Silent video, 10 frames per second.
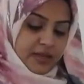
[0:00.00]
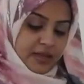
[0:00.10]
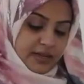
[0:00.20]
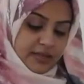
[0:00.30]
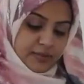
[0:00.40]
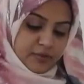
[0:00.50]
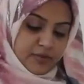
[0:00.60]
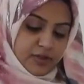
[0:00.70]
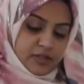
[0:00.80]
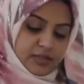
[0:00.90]
let's move
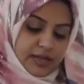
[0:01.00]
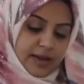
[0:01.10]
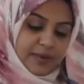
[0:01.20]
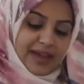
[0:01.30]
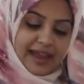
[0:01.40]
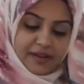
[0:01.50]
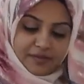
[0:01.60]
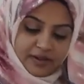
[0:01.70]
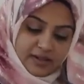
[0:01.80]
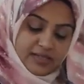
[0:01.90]
on to our
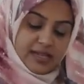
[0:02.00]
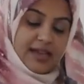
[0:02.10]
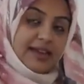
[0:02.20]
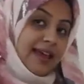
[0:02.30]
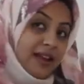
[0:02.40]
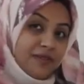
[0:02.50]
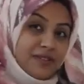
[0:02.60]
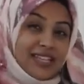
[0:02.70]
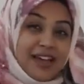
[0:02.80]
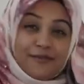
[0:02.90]
elephant. And
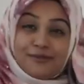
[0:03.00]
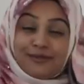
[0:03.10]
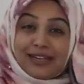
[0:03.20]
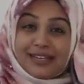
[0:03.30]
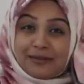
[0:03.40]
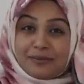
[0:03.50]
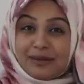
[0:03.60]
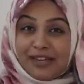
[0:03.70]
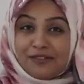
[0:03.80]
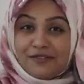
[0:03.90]
elephants have really
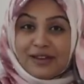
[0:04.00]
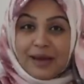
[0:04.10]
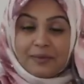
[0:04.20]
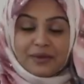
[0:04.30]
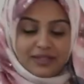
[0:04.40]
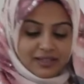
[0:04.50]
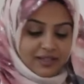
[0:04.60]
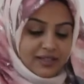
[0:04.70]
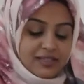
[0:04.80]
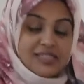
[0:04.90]
big flappy
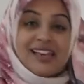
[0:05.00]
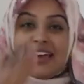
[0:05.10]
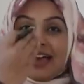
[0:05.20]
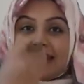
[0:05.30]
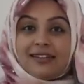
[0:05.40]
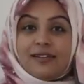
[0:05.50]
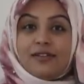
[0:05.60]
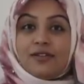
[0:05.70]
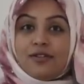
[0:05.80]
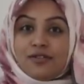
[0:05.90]
ears and
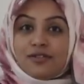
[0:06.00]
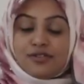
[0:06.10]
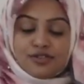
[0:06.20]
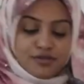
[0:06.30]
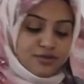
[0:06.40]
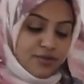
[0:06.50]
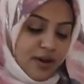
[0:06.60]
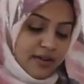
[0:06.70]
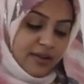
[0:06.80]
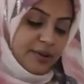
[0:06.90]
a long
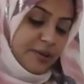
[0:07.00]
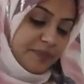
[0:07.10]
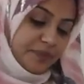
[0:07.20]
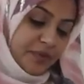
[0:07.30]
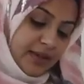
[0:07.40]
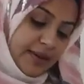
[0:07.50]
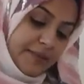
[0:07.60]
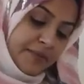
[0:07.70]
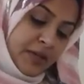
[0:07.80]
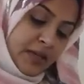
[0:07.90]
trunk.
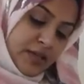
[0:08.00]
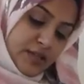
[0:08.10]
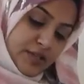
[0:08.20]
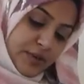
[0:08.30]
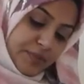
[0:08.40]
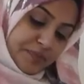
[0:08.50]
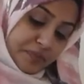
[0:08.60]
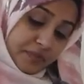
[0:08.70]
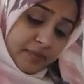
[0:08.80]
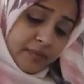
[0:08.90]
Okay, so
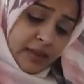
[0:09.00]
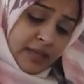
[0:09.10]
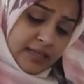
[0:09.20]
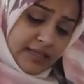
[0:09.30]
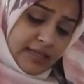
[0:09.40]
to get